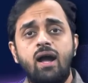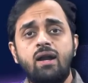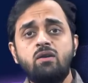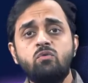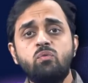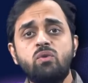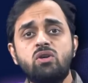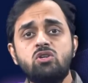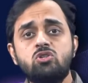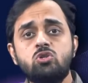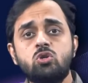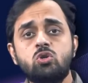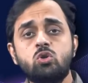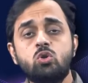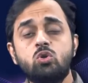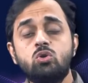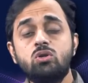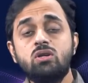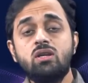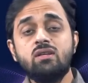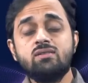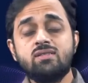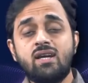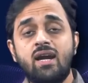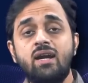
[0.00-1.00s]
and we should
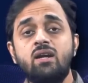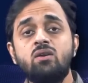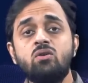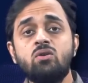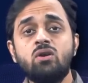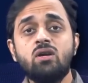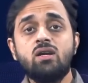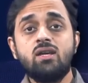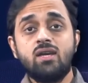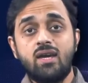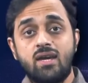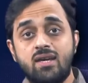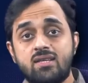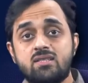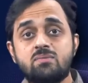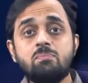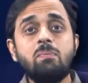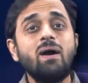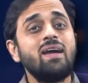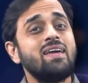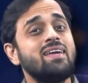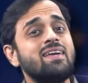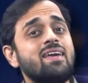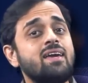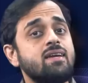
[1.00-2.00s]
decide on a case
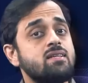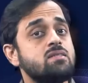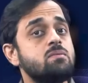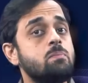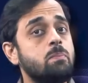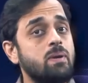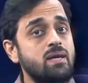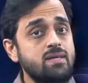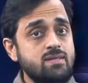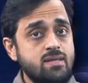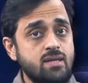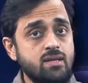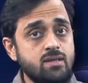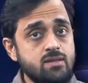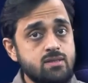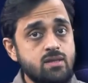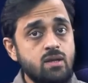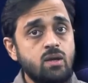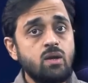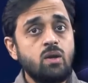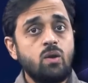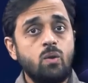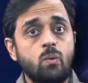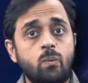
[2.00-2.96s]
by case basis